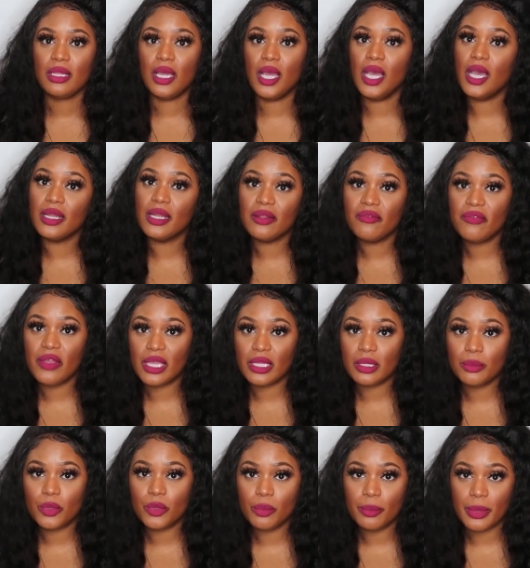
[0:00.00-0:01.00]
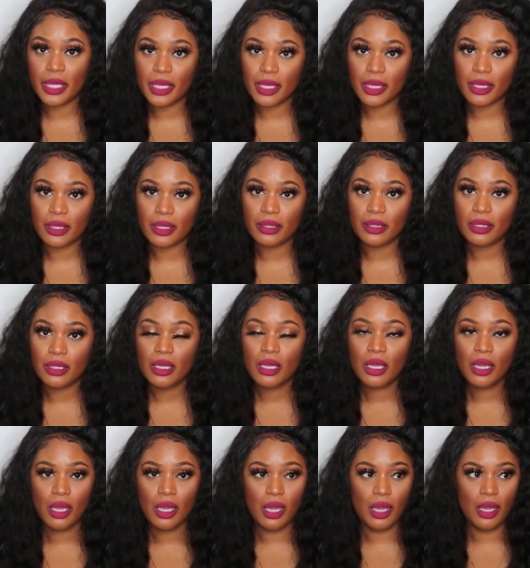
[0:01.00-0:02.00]
unavailable men,
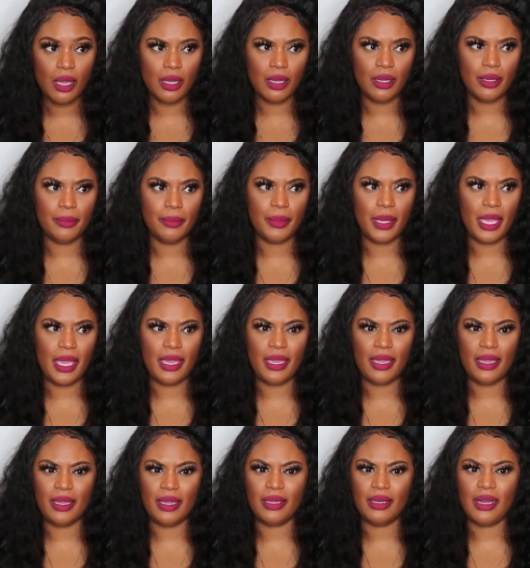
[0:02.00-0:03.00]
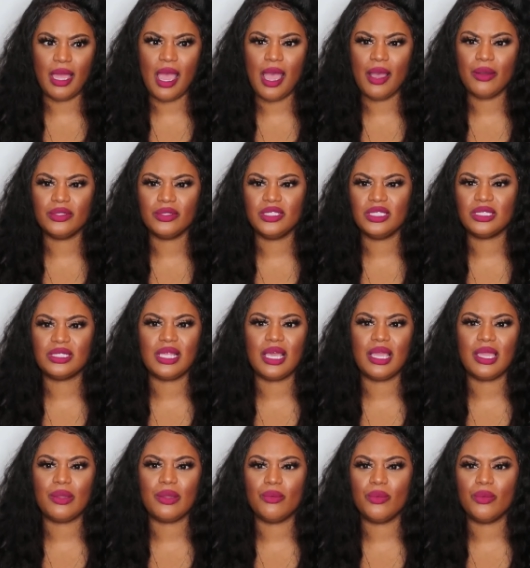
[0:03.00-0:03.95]
and I was just like,